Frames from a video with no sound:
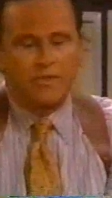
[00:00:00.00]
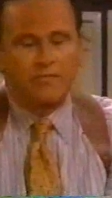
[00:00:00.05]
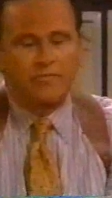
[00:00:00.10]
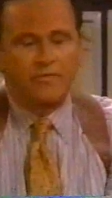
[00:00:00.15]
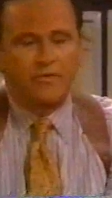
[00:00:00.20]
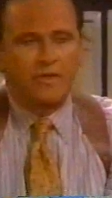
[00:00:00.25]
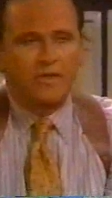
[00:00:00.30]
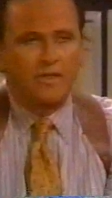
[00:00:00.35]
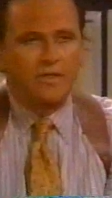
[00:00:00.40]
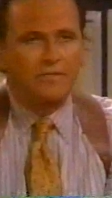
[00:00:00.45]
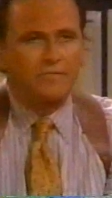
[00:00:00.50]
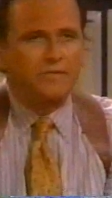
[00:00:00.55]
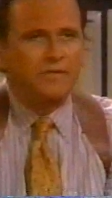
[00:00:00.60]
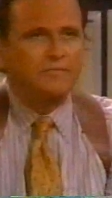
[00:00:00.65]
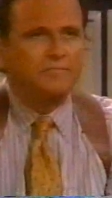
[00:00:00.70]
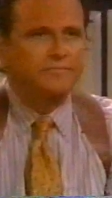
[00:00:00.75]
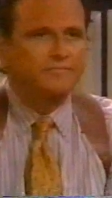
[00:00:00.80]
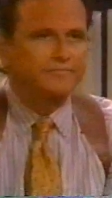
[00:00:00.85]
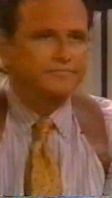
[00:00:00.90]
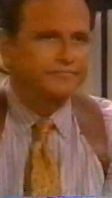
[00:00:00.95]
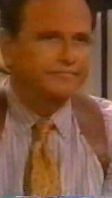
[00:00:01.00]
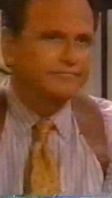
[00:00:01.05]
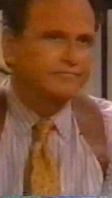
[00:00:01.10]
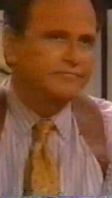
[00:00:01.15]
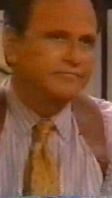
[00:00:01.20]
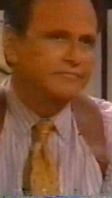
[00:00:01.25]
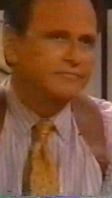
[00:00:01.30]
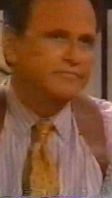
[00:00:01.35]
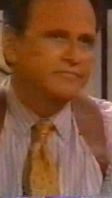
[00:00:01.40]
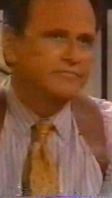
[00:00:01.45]
involved.
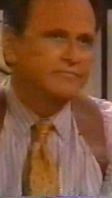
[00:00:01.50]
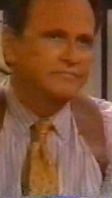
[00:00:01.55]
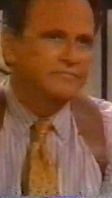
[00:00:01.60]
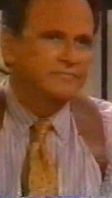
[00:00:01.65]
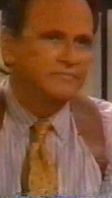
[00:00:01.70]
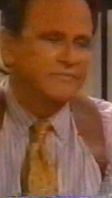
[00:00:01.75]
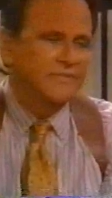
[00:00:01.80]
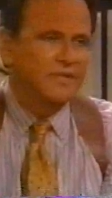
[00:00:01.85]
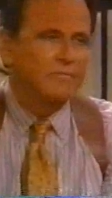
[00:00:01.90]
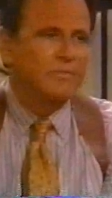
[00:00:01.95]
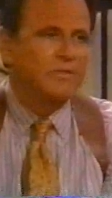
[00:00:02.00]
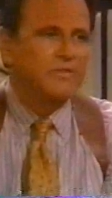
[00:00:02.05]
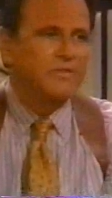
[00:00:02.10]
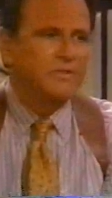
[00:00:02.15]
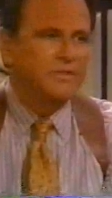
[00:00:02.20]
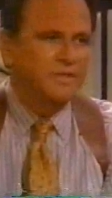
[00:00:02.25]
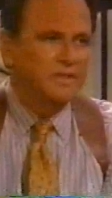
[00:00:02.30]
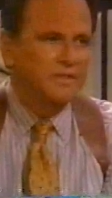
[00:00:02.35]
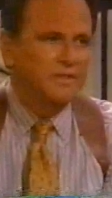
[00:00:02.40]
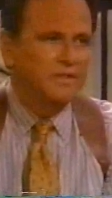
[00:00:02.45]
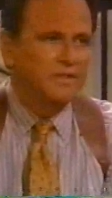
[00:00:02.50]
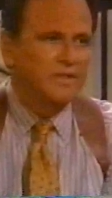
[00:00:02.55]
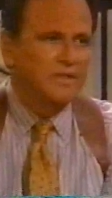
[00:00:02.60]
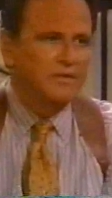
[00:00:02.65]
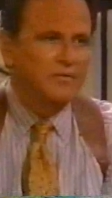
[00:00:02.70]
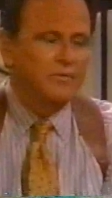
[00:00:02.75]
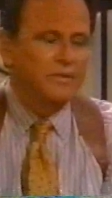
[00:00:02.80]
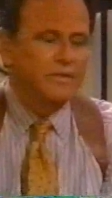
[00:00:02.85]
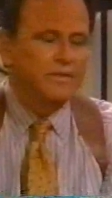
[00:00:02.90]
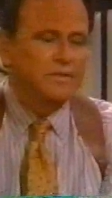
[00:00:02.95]
They've been seen
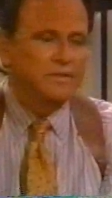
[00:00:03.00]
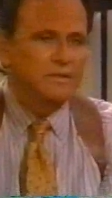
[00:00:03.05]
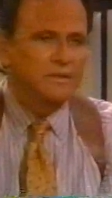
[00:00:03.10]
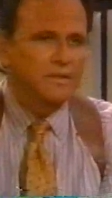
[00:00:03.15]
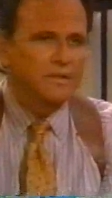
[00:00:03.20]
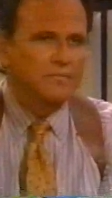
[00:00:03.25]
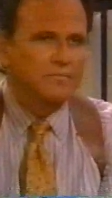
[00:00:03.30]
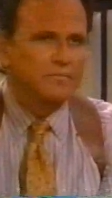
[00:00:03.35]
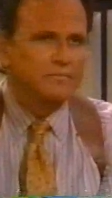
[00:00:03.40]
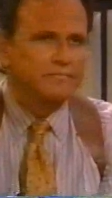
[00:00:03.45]
together recently.